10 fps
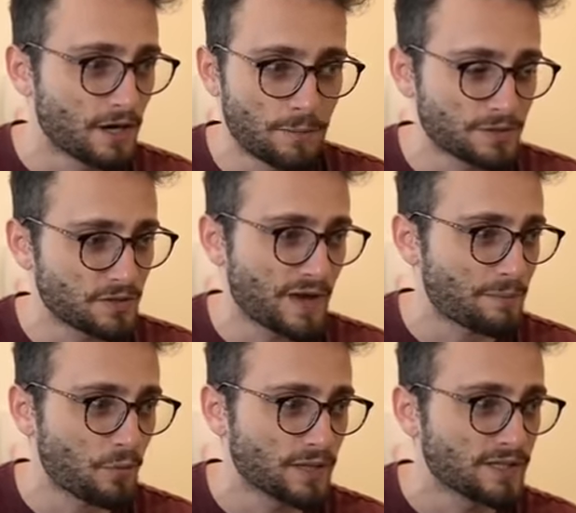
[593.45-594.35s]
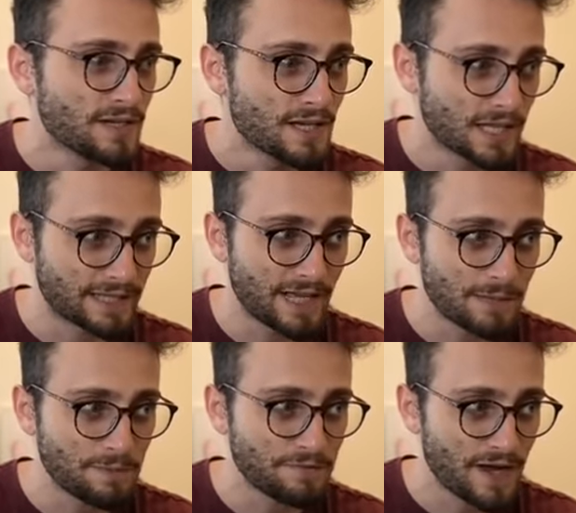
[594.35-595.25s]
up until that point. Like knight
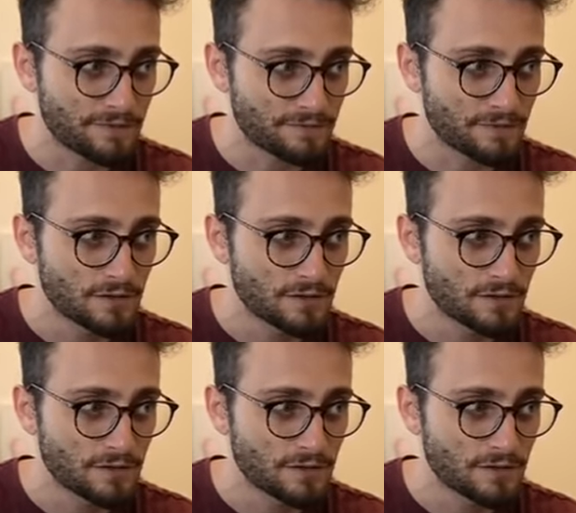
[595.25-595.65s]
b five.